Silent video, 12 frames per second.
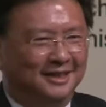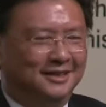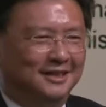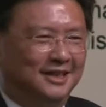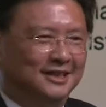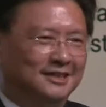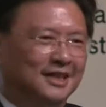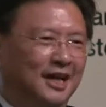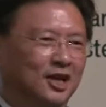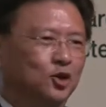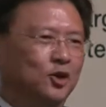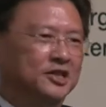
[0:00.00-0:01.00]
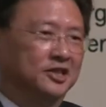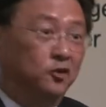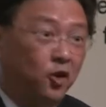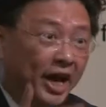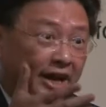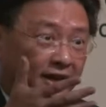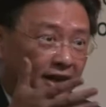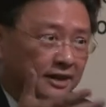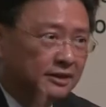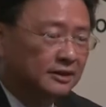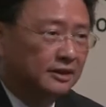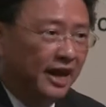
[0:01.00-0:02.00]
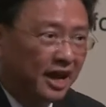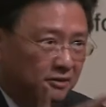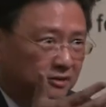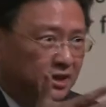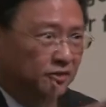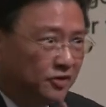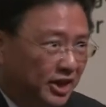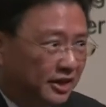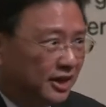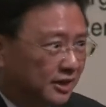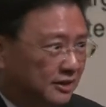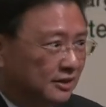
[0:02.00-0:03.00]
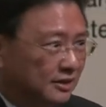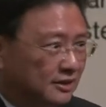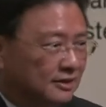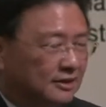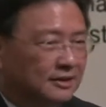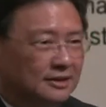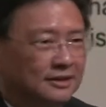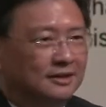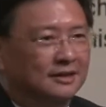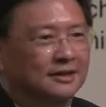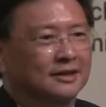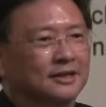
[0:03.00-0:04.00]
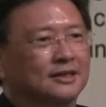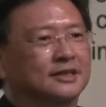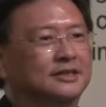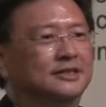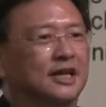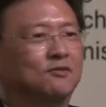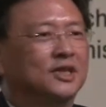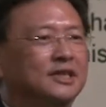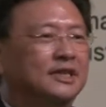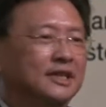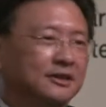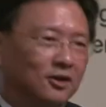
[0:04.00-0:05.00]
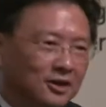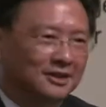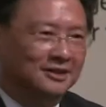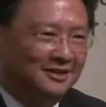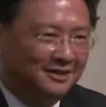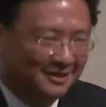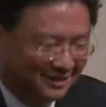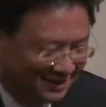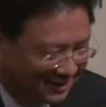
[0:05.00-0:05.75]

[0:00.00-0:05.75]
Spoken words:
the next thing I know is a red letter, angry red letter. $70.